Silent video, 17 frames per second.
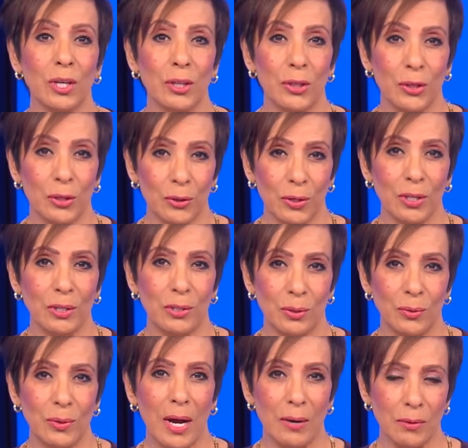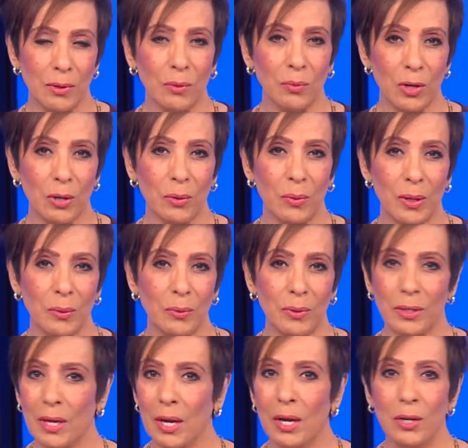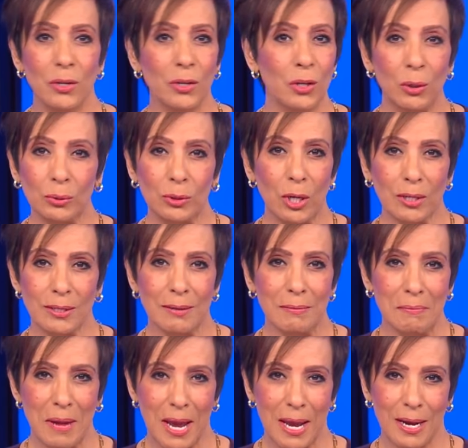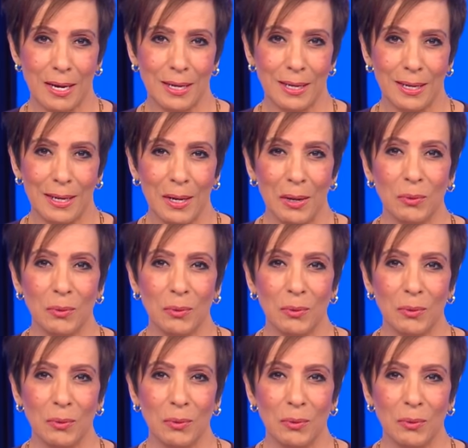a 32 hour work week with no loss in pay.